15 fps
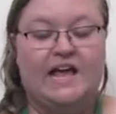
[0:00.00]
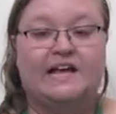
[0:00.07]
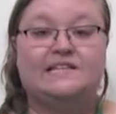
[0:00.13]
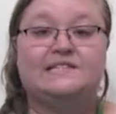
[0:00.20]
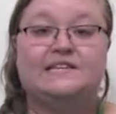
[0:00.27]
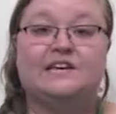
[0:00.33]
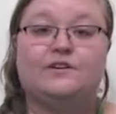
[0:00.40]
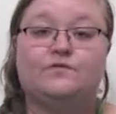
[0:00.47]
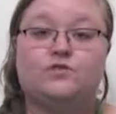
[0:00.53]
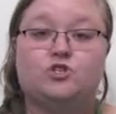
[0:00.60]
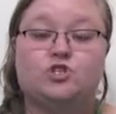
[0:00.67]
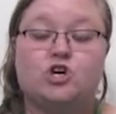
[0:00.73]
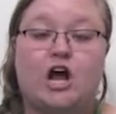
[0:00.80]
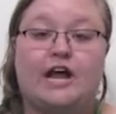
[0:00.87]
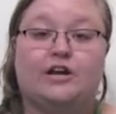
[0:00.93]
A sieve
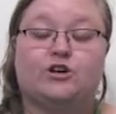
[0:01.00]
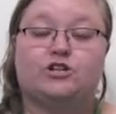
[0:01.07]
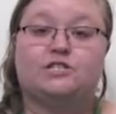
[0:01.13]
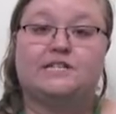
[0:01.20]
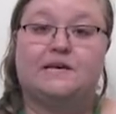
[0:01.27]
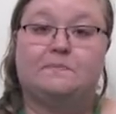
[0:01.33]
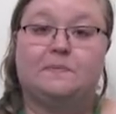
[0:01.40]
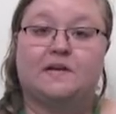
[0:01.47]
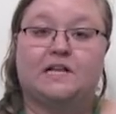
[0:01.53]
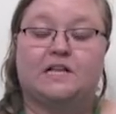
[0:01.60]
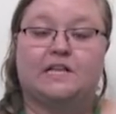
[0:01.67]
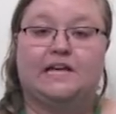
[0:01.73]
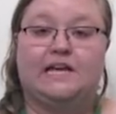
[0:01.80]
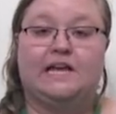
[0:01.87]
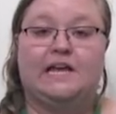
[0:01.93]
strainer
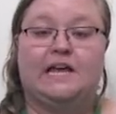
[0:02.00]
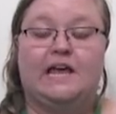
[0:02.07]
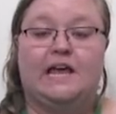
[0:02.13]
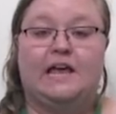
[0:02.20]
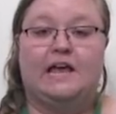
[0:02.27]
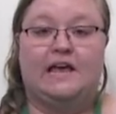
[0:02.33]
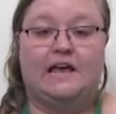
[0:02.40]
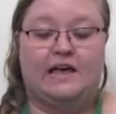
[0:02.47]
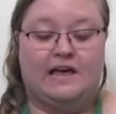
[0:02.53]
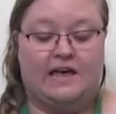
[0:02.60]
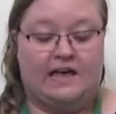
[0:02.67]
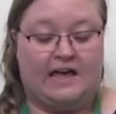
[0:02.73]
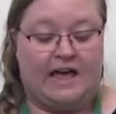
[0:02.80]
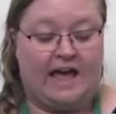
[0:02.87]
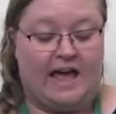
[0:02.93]
typically
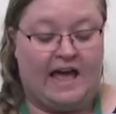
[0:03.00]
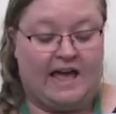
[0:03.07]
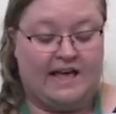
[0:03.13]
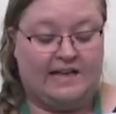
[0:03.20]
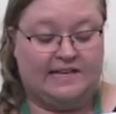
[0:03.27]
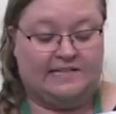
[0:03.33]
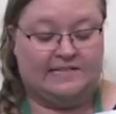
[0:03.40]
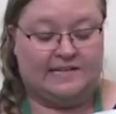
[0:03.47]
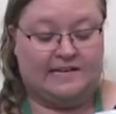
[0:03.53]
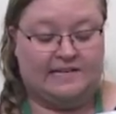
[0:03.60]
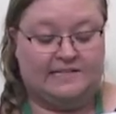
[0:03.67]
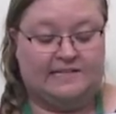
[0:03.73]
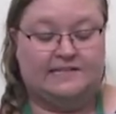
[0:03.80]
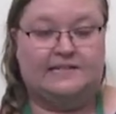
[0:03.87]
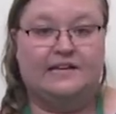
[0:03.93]
has
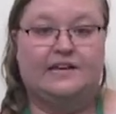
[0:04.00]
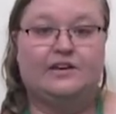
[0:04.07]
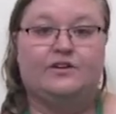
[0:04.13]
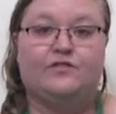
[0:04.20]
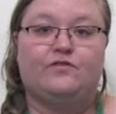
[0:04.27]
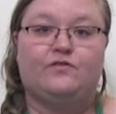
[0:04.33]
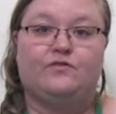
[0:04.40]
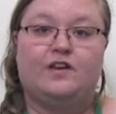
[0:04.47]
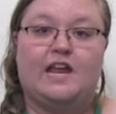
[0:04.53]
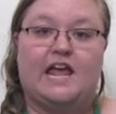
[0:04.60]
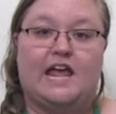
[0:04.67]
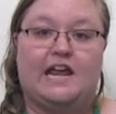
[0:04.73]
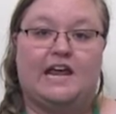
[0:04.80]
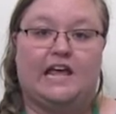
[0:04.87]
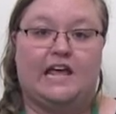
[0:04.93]
a sieve
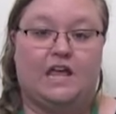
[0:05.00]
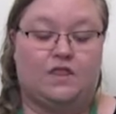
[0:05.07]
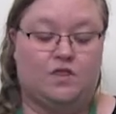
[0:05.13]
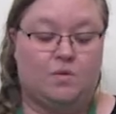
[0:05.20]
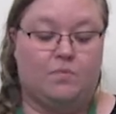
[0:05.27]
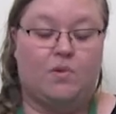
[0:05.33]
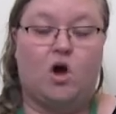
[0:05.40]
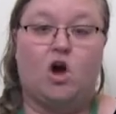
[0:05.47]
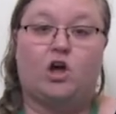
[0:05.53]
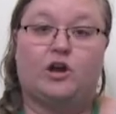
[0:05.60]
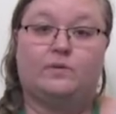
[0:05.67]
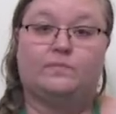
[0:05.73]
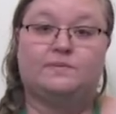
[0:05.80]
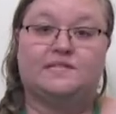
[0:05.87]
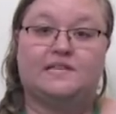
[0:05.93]
netting in the
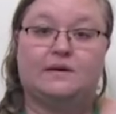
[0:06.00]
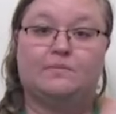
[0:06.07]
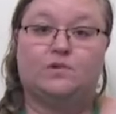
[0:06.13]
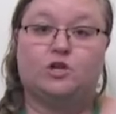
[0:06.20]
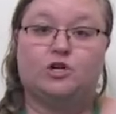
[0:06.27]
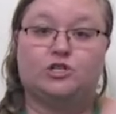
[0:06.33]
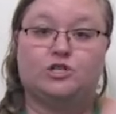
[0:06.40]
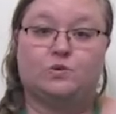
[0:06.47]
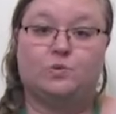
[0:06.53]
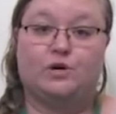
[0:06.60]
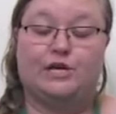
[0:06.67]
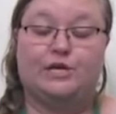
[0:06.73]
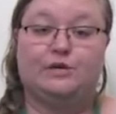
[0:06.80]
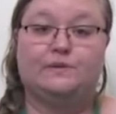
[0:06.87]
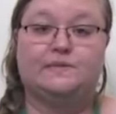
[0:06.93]
bottom, similar to
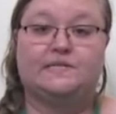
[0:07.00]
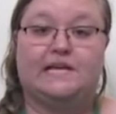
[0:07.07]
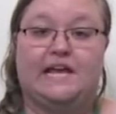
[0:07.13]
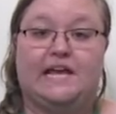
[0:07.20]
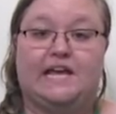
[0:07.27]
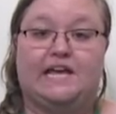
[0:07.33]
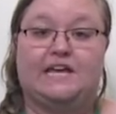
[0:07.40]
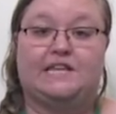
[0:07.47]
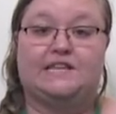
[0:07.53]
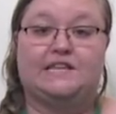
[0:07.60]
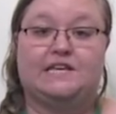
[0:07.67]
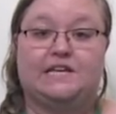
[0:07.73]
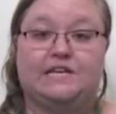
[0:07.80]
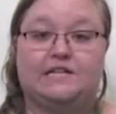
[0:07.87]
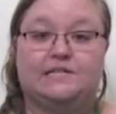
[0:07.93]
what you see in
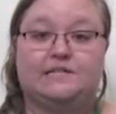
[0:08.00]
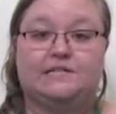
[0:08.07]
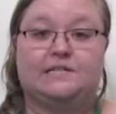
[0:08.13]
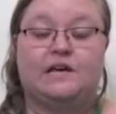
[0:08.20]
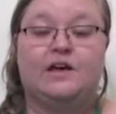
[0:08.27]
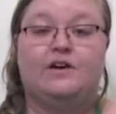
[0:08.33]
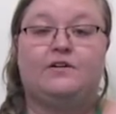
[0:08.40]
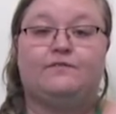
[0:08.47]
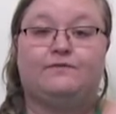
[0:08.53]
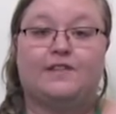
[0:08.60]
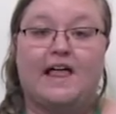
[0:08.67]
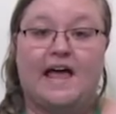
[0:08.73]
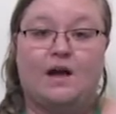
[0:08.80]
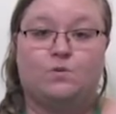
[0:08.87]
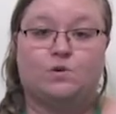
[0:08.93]
this
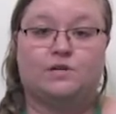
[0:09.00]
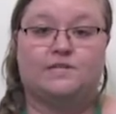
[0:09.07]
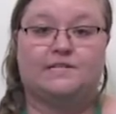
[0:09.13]
flour